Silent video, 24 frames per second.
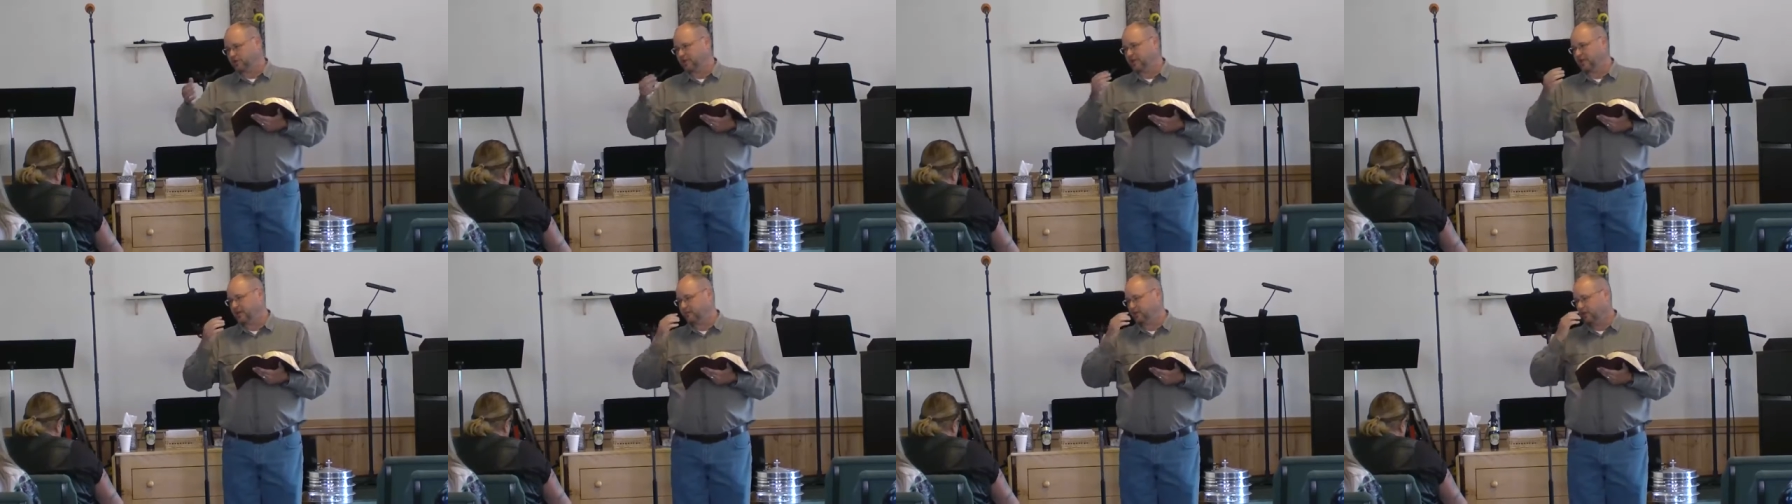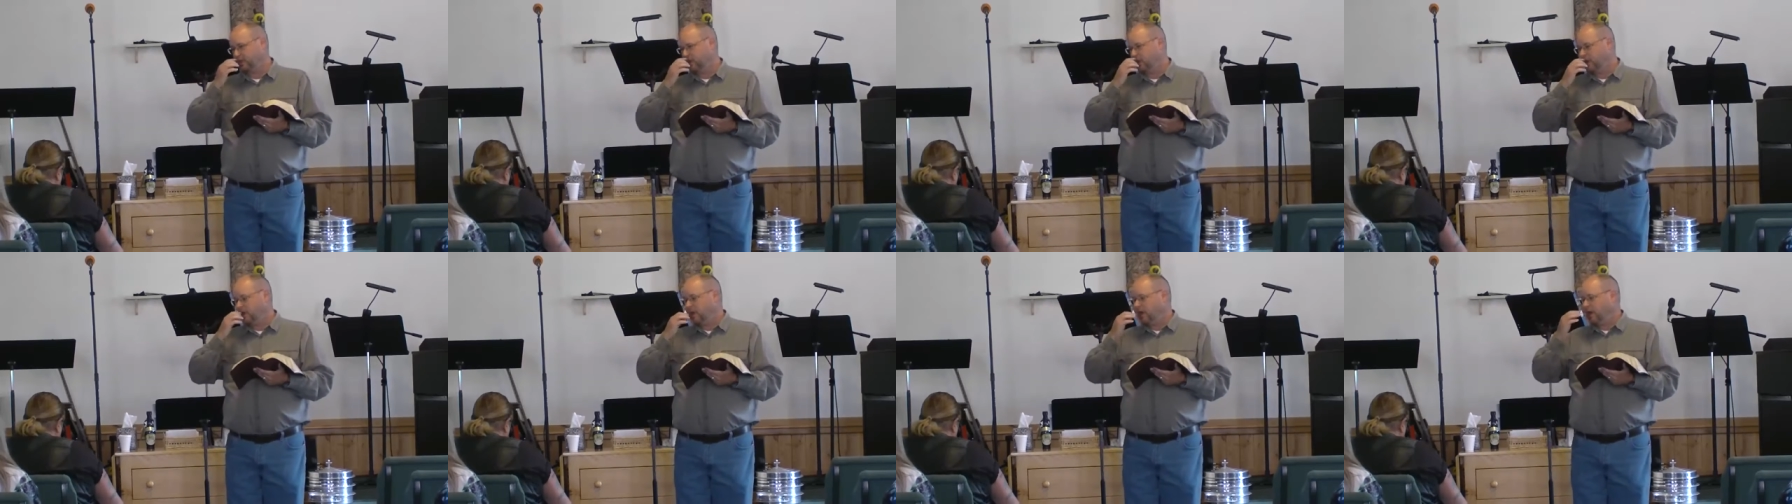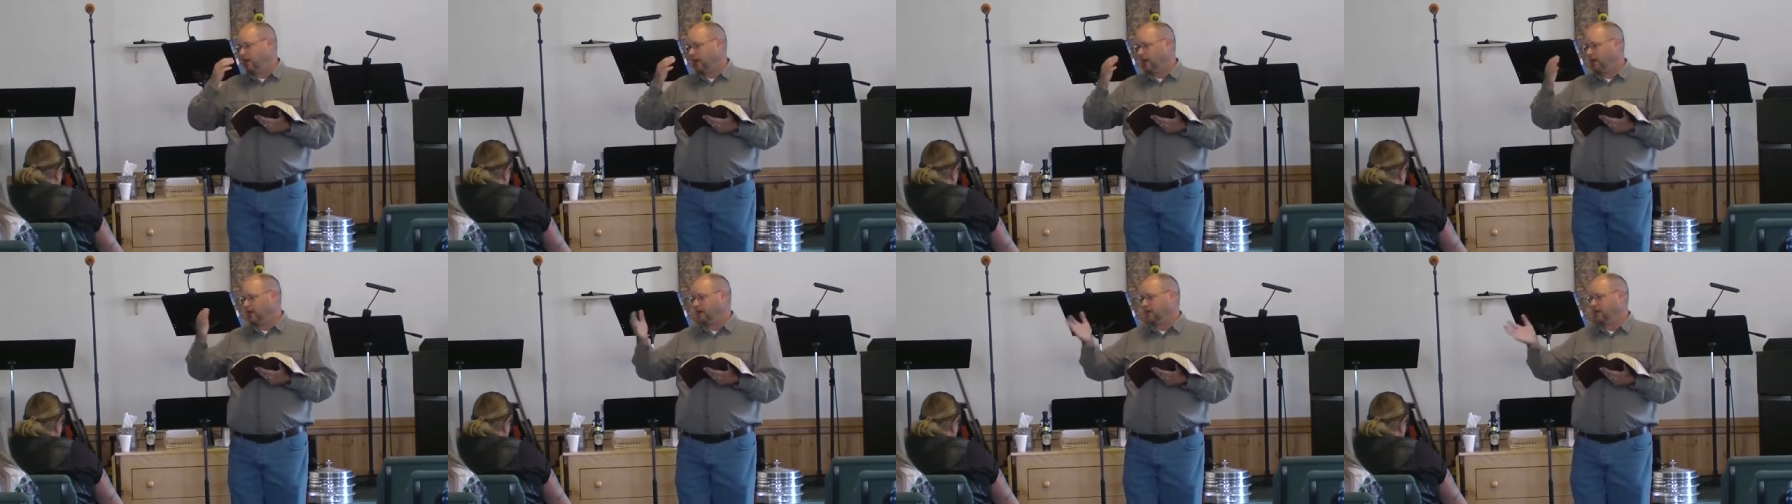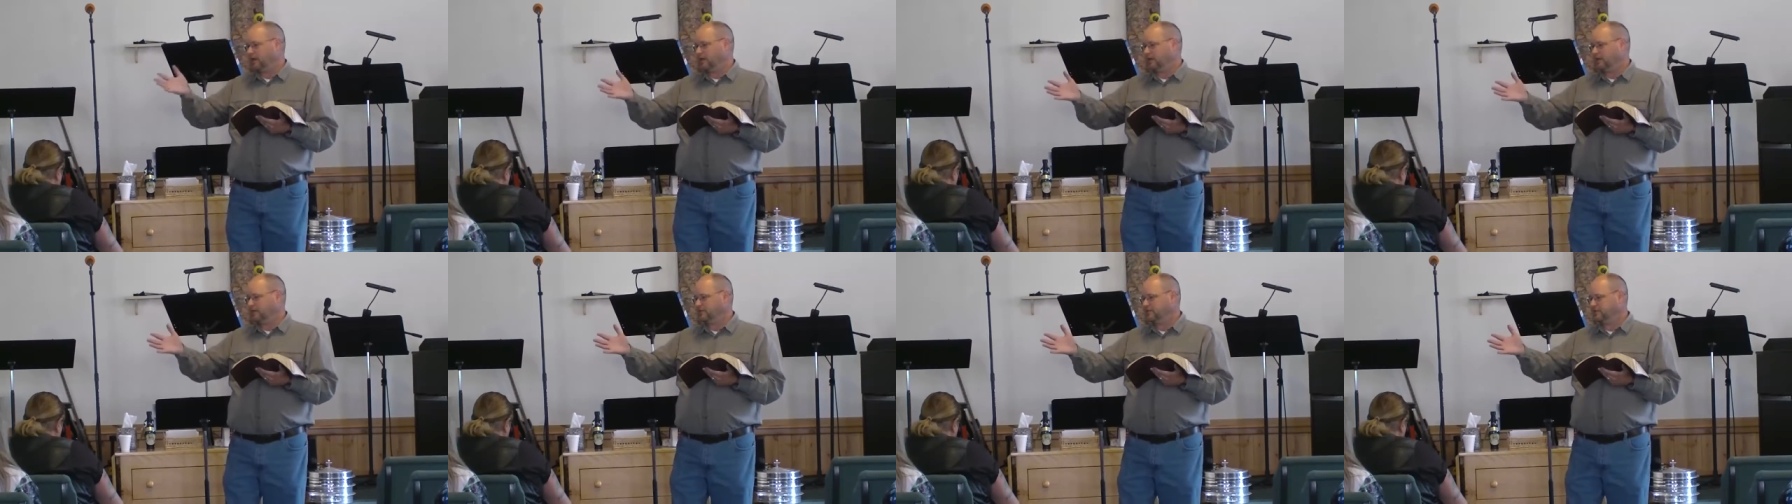are given. And,
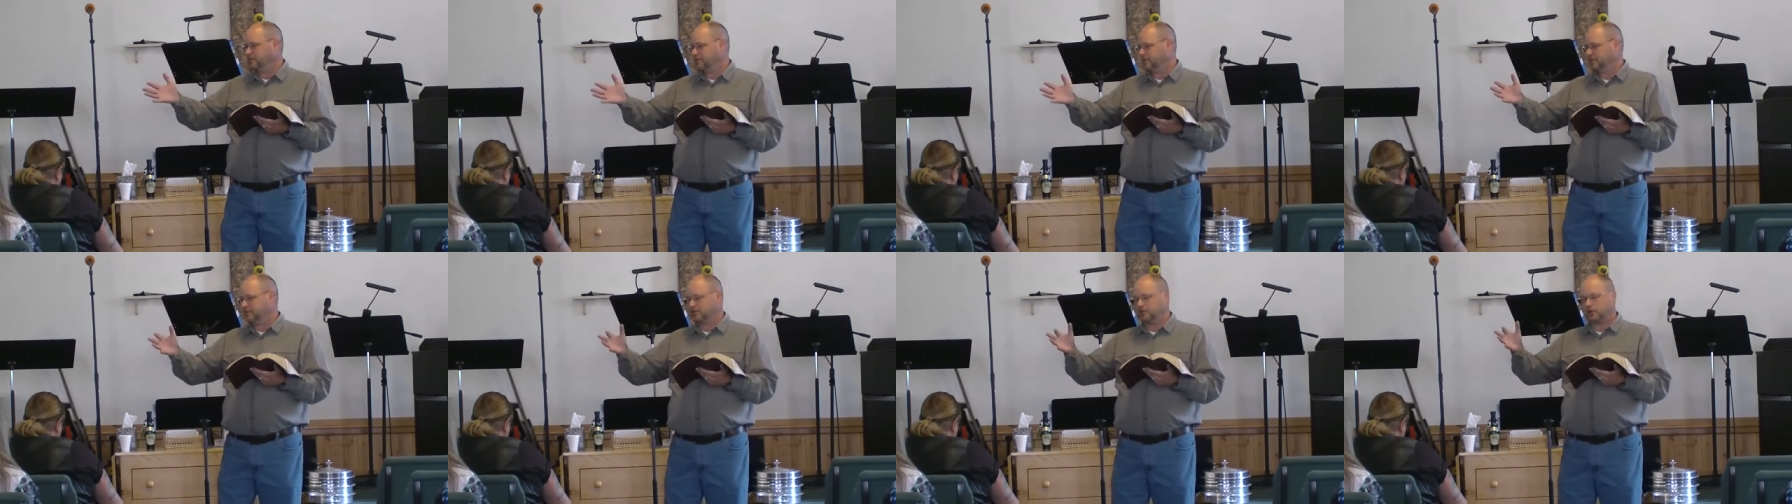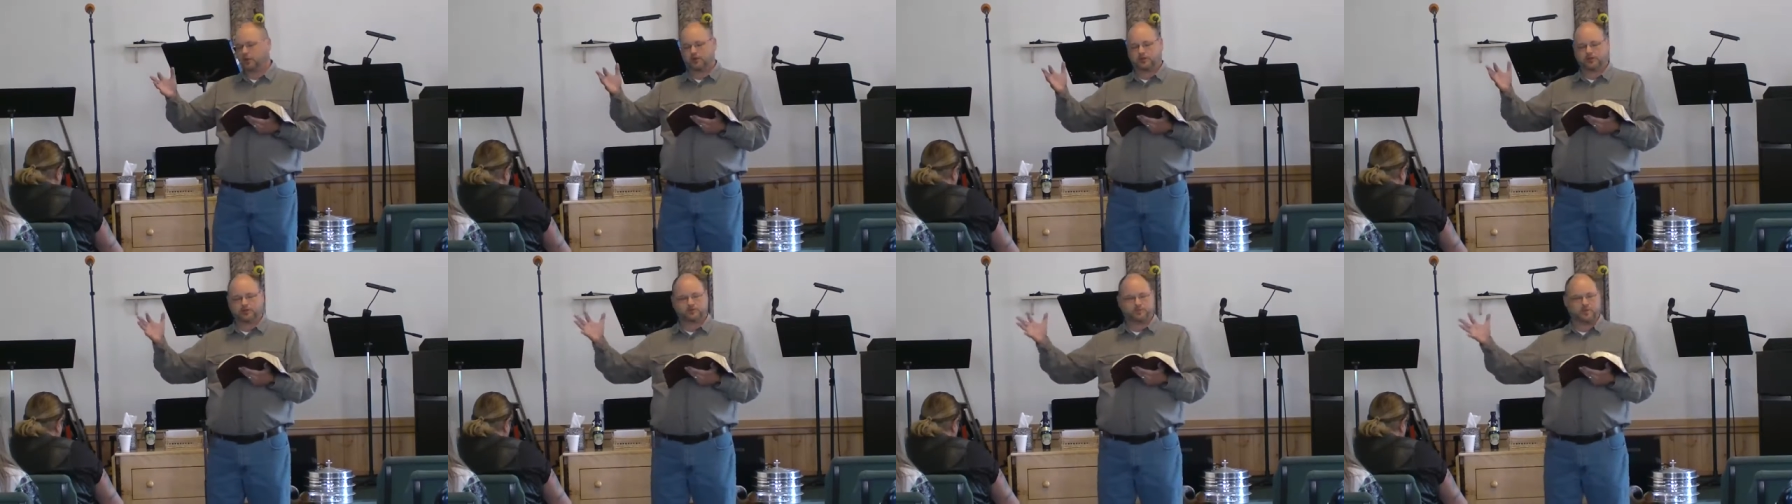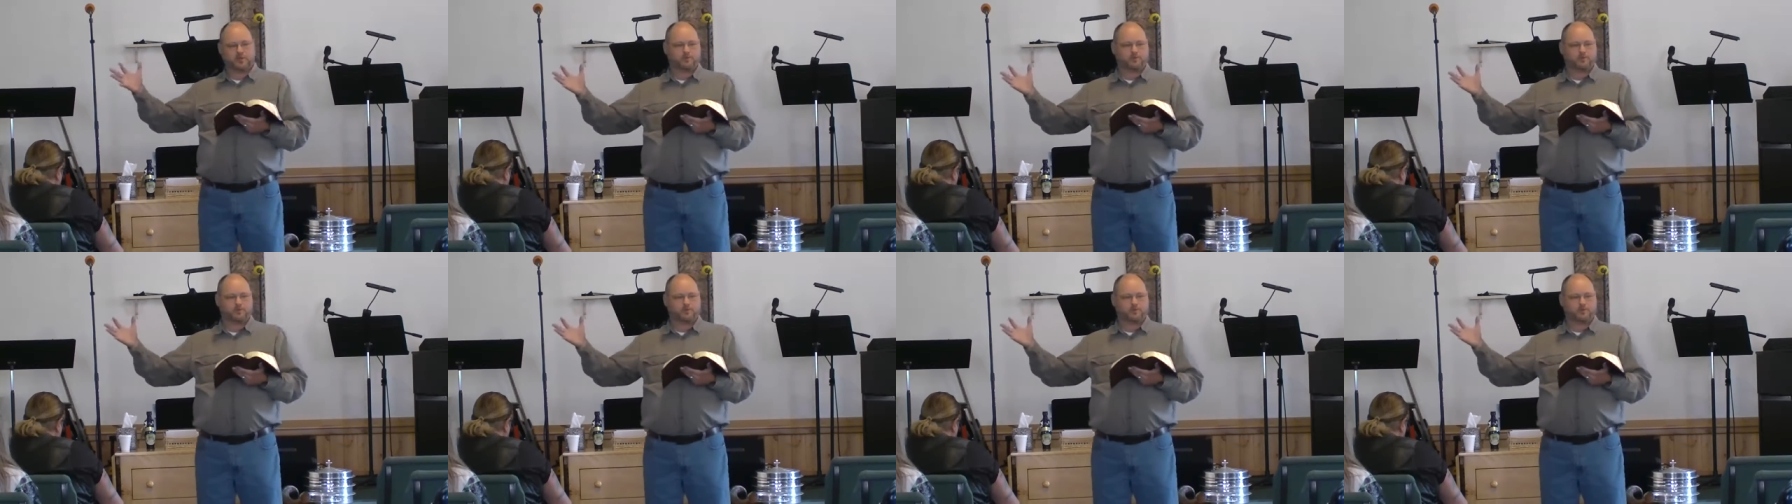and he sees all these